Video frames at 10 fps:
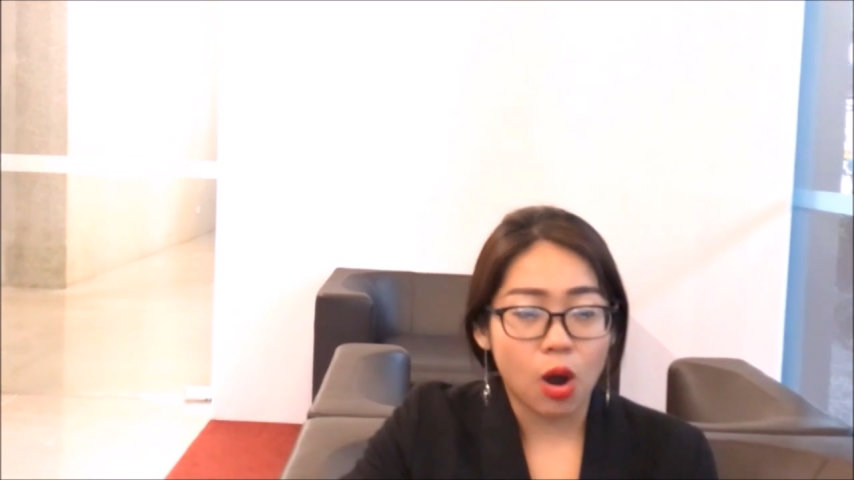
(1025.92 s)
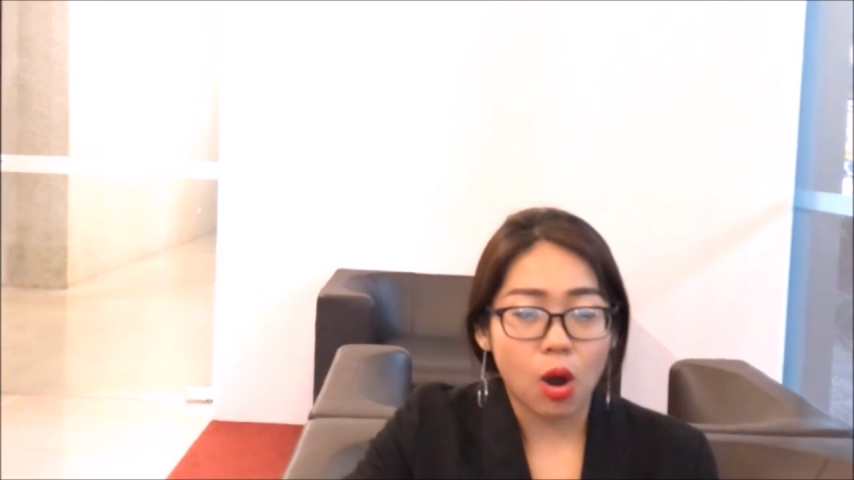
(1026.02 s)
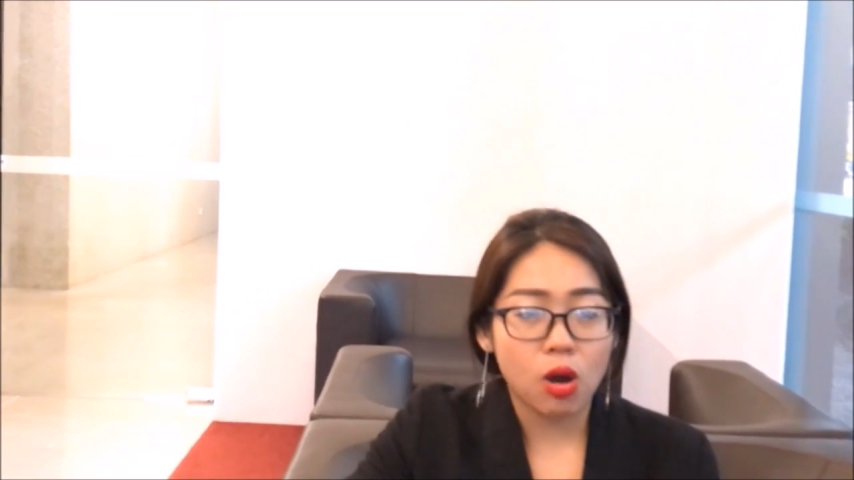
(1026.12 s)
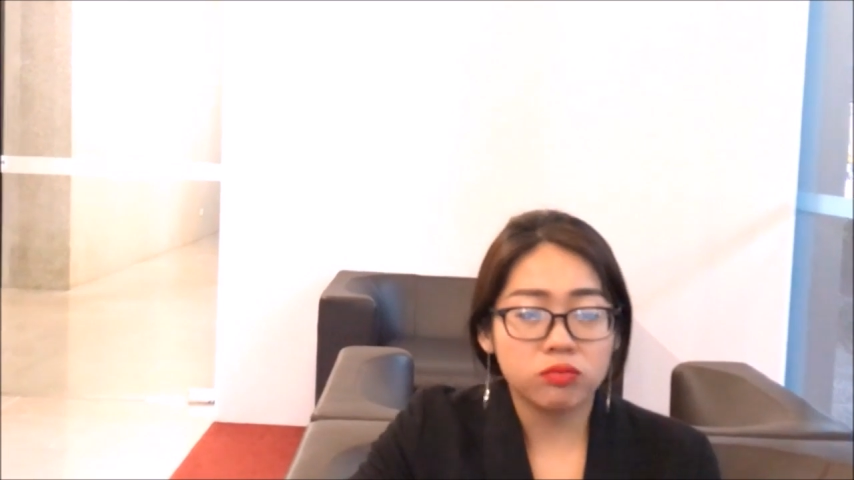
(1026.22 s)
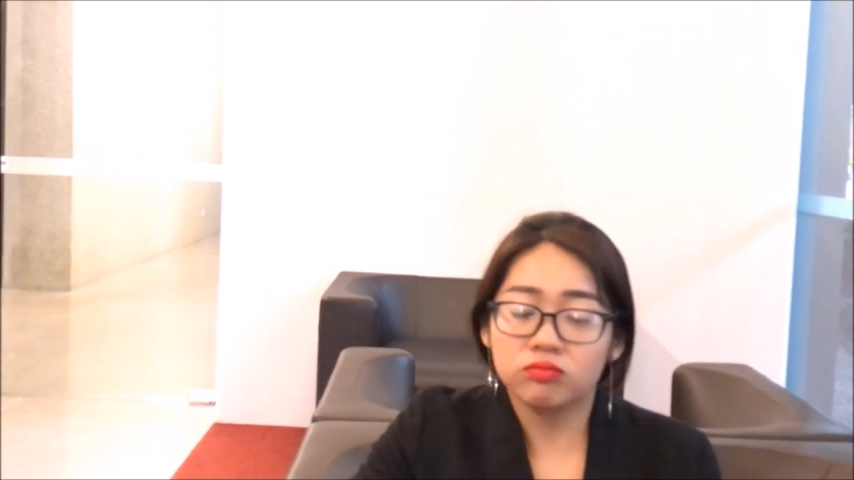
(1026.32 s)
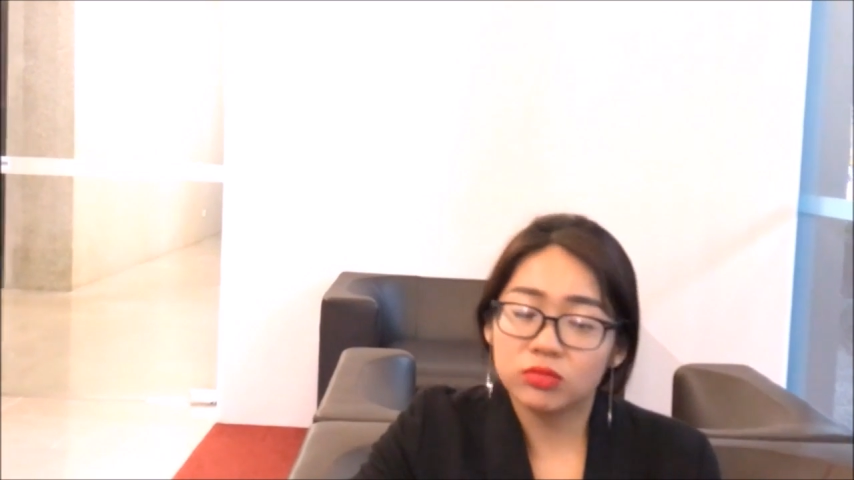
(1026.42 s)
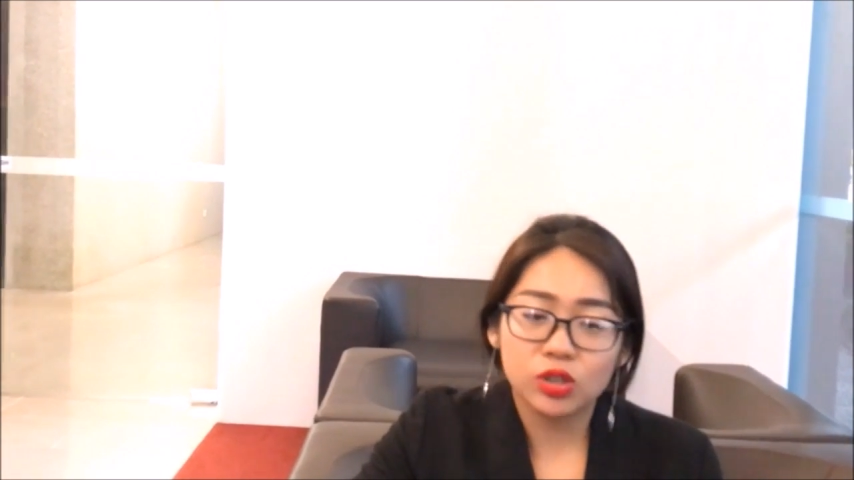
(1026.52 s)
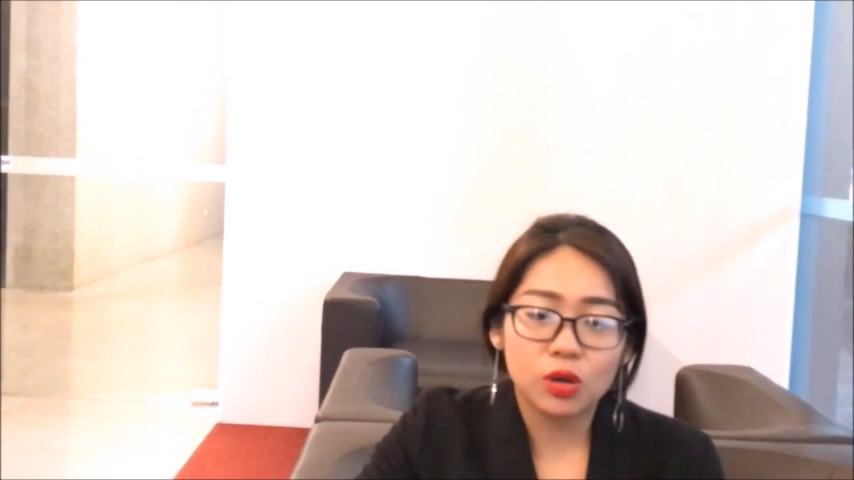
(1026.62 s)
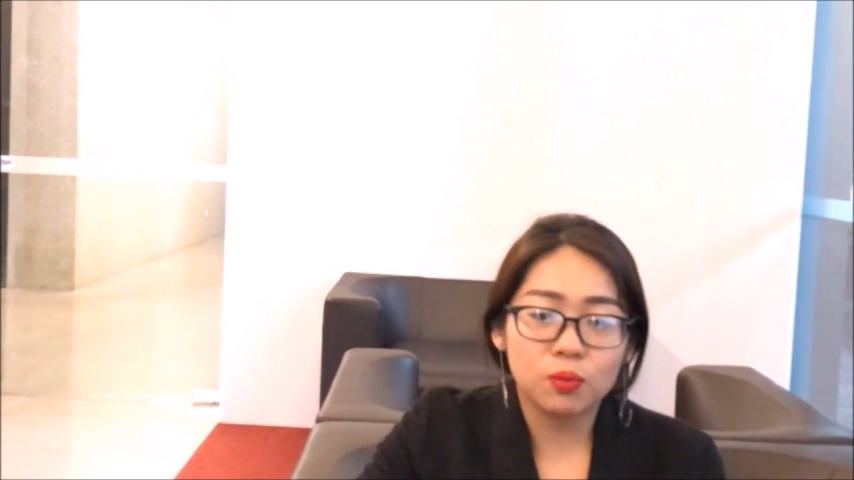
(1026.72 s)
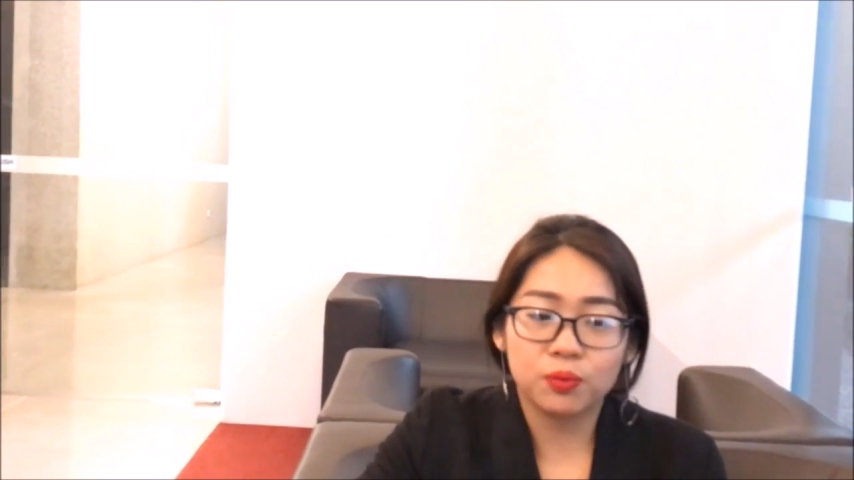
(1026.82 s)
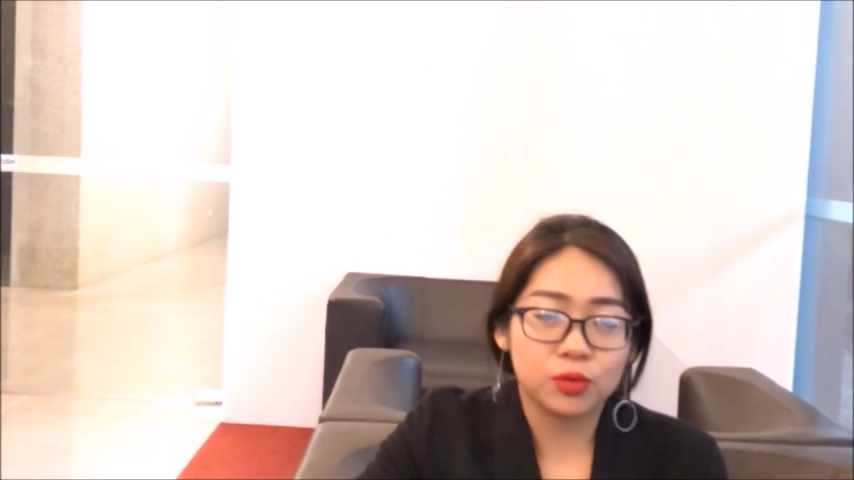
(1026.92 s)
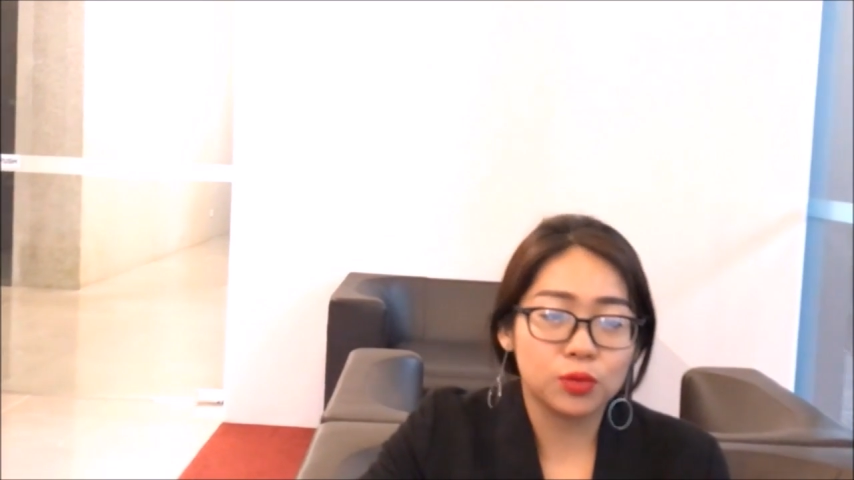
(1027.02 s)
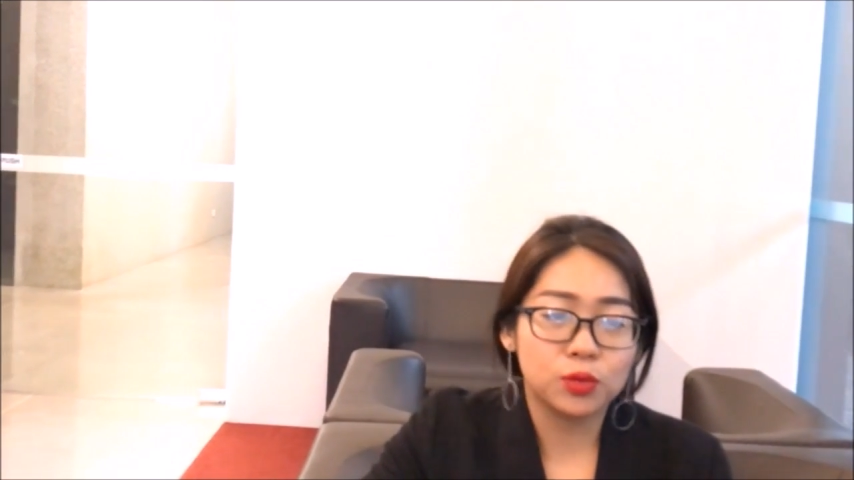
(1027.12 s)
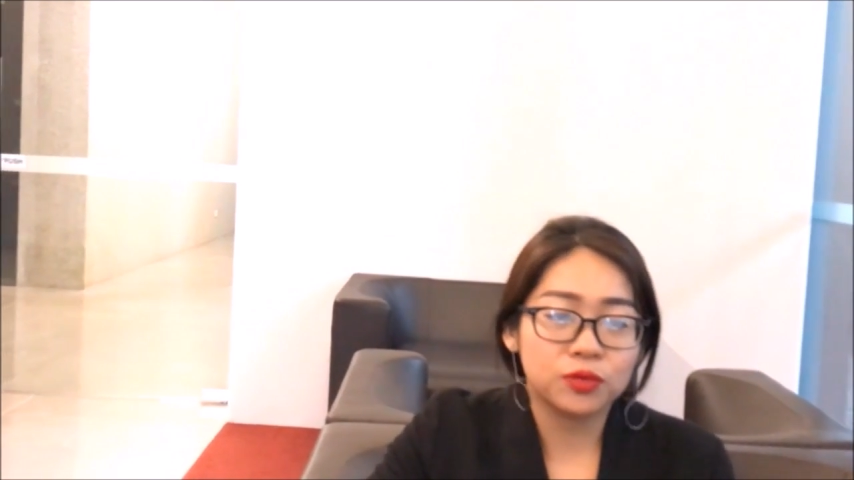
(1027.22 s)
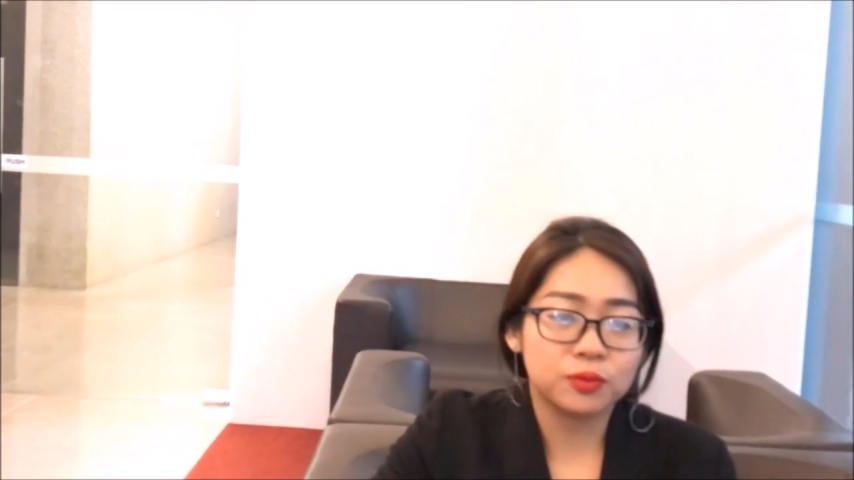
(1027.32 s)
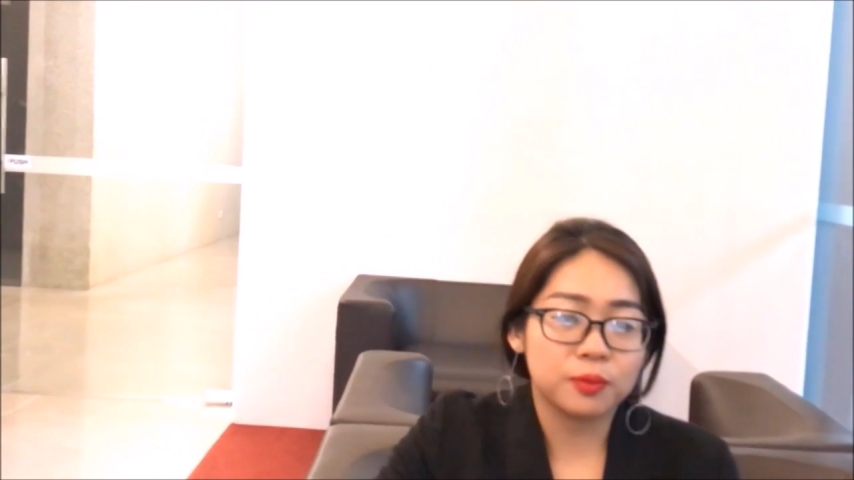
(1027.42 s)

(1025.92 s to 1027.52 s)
or, you know, prove